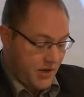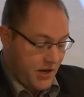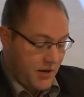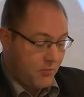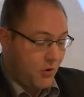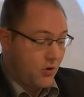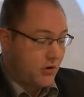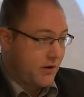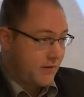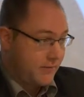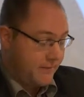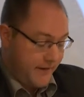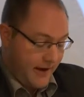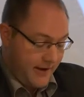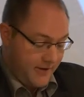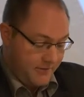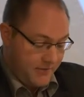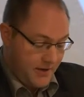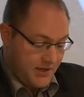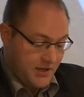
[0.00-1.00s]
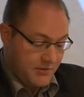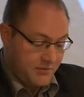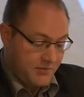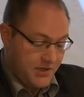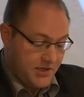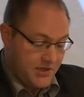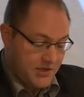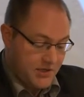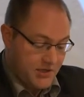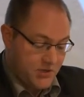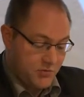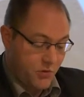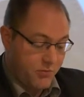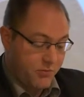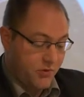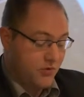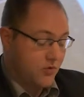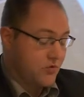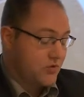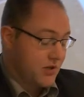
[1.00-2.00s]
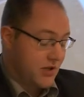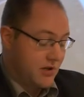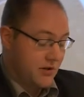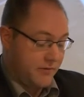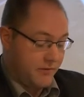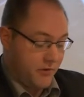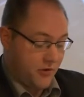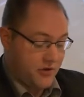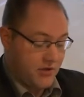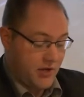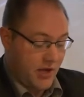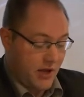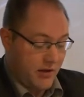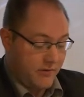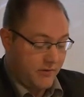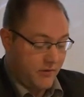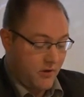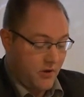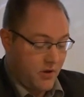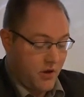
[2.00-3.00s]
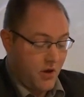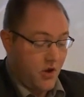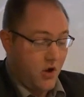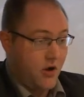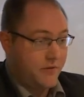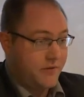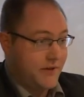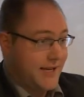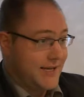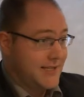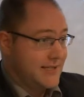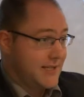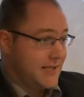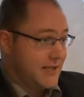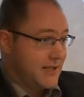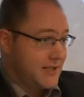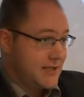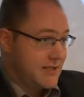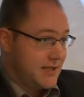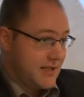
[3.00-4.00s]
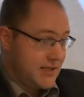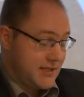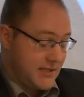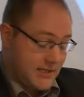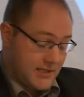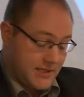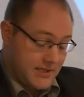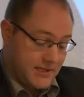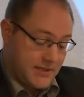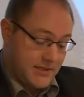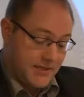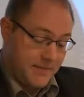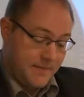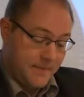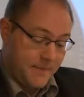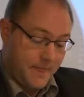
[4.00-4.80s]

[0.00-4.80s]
and more than 5 million pieces were produced in the first half of the 1860s.